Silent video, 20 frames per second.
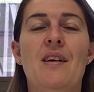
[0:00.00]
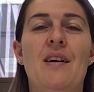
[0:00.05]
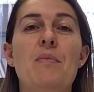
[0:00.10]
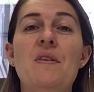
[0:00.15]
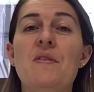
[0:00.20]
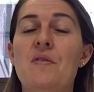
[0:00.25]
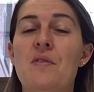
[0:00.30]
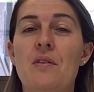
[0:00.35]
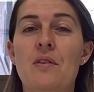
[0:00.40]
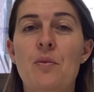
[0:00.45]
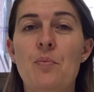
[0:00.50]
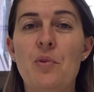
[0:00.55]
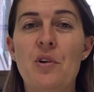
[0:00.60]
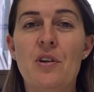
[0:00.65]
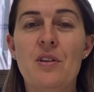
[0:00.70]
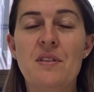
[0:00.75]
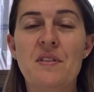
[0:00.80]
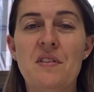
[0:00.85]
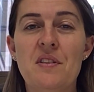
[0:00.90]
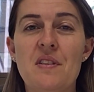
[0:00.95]
Mystery
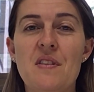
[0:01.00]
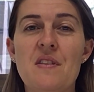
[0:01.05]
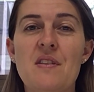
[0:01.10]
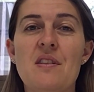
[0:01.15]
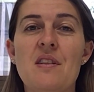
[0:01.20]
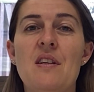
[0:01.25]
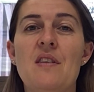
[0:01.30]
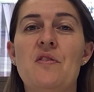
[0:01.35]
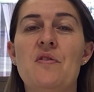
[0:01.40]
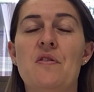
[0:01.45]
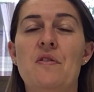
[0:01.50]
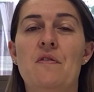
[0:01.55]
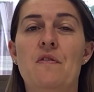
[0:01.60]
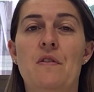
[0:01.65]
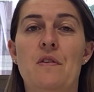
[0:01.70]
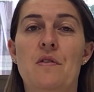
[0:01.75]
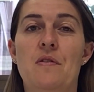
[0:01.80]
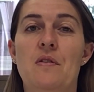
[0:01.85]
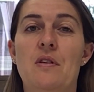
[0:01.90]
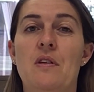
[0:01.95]
boxes is the
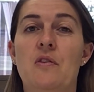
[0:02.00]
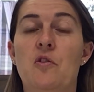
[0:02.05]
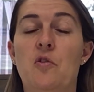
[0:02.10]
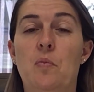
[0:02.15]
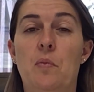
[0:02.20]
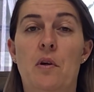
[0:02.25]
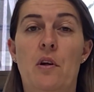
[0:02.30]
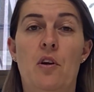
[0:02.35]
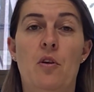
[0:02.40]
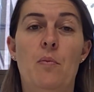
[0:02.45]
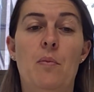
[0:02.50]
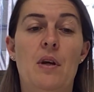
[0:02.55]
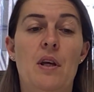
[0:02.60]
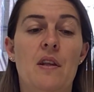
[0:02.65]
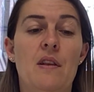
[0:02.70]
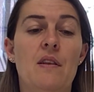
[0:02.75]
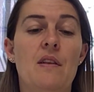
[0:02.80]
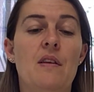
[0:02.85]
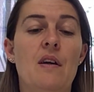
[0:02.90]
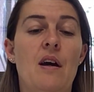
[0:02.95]
first
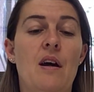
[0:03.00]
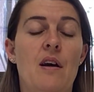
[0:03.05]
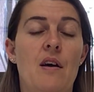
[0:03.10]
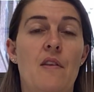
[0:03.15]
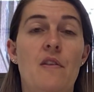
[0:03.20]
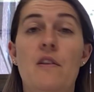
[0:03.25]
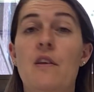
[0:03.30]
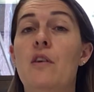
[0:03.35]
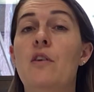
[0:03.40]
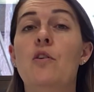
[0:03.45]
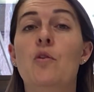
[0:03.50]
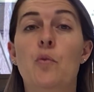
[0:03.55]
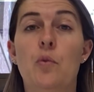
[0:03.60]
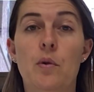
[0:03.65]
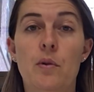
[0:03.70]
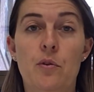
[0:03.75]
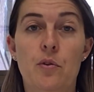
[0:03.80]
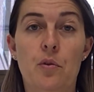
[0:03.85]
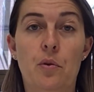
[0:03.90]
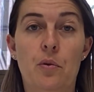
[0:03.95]
experiment that you
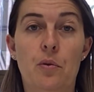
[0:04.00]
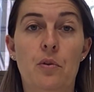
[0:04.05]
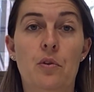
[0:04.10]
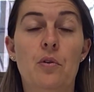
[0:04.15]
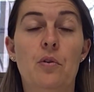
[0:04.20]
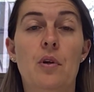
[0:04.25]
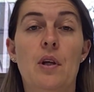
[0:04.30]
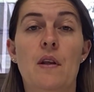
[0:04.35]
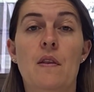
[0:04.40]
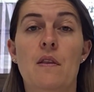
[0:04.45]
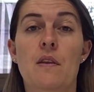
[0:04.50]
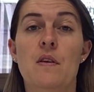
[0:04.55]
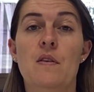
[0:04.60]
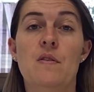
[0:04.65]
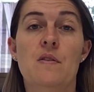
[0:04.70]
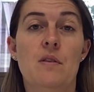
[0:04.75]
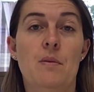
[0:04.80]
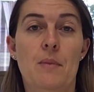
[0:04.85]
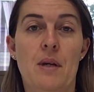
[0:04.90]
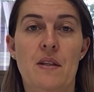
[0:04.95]
will do during
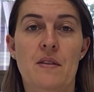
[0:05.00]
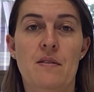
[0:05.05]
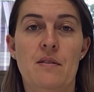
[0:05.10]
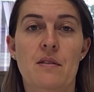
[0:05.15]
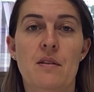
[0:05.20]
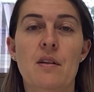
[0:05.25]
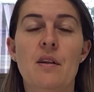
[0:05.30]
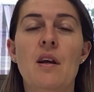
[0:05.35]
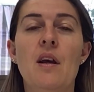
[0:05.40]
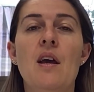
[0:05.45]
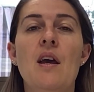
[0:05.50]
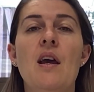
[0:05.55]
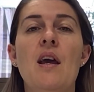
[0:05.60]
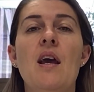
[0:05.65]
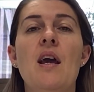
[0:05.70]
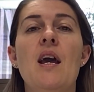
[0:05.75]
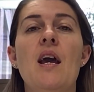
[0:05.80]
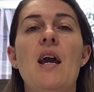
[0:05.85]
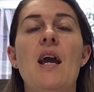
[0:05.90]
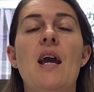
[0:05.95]
this semester.
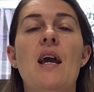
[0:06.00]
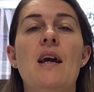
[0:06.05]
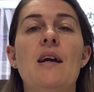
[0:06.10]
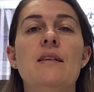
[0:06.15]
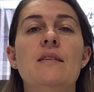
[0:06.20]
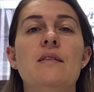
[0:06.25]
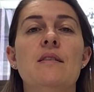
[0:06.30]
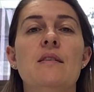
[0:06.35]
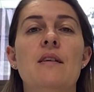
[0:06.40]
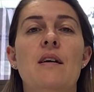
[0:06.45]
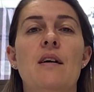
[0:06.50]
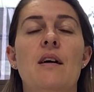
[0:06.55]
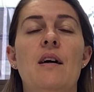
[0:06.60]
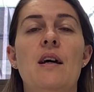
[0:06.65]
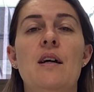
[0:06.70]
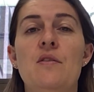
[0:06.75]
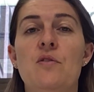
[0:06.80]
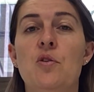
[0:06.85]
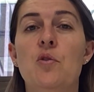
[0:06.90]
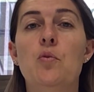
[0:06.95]
And
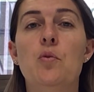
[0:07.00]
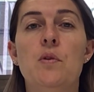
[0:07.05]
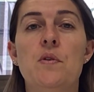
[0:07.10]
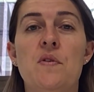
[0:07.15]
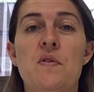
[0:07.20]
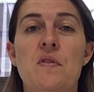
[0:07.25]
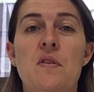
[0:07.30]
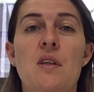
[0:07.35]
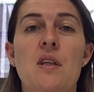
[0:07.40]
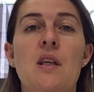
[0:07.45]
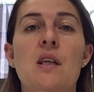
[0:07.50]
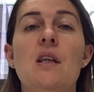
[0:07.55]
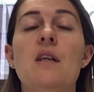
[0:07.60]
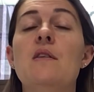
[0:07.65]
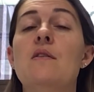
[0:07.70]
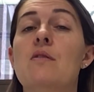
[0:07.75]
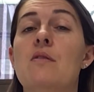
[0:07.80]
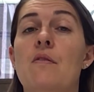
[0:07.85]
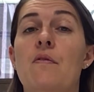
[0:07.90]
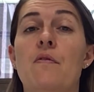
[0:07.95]
as you will see,
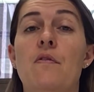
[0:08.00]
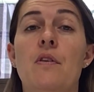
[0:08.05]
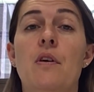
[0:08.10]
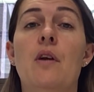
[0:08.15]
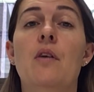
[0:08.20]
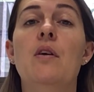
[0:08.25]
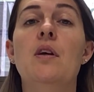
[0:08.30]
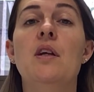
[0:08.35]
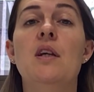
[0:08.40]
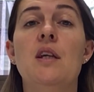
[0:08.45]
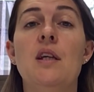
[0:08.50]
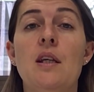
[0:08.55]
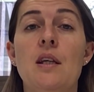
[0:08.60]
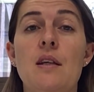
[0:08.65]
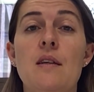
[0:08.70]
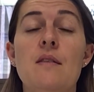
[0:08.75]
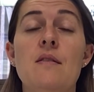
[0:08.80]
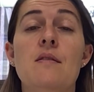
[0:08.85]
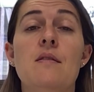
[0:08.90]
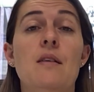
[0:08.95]
it's a very
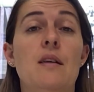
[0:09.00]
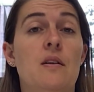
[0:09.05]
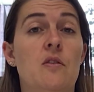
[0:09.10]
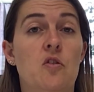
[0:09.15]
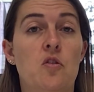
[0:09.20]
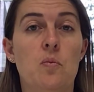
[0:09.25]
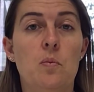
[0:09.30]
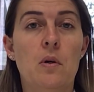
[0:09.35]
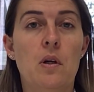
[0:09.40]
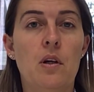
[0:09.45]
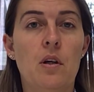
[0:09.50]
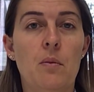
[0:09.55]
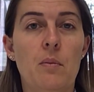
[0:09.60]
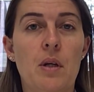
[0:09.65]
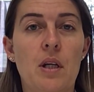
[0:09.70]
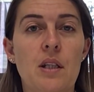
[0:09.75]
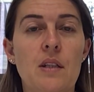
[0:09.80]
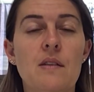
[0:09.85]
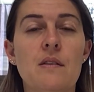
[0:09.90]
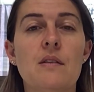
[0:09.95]
easy
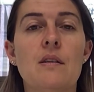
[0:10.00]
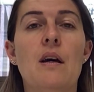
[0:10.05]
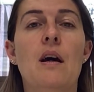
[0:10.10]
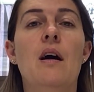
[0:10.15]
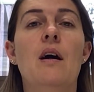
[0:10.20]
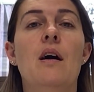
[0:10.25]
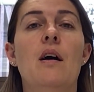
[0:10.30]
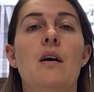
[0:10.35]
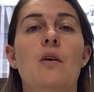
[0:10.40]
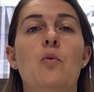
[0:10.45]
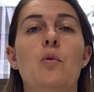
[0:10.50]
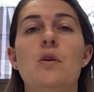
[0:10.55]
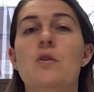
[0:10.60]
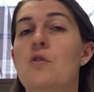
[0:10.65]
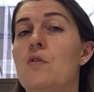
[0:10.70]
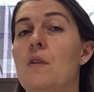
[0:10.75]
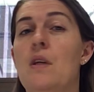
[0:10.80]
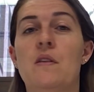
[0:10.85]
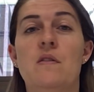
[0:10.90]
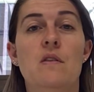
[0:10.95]
experiment
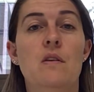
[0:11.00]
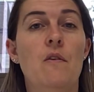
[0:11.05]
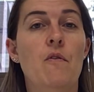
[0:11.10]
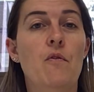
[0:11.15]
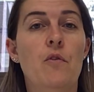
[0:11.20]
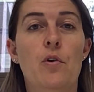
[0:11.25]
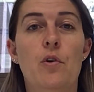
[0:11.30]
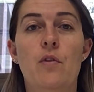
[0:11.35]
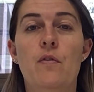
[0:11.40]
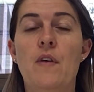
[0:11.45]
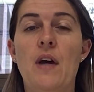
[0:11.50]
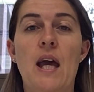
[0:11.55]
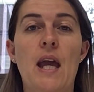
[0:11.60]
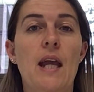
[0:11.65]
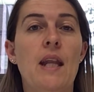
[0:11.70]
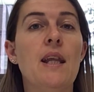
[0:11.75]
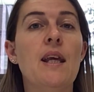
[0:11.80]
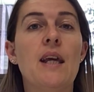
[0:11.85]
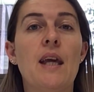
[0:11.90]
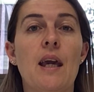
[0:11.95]
which doesn't involve
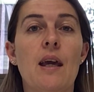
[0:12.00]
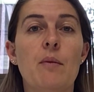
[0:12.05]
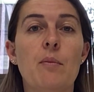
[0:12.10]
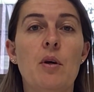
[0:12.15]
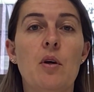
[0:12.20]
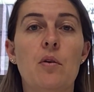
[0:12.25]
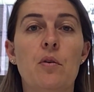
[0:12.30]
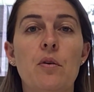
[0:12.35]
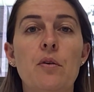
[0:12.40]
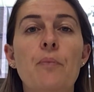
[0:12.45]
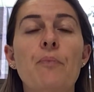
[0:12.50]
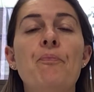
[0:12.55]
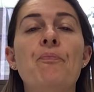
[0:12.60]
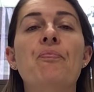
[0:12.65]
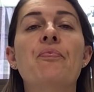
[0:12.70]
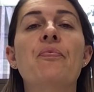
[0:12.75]
any chemical.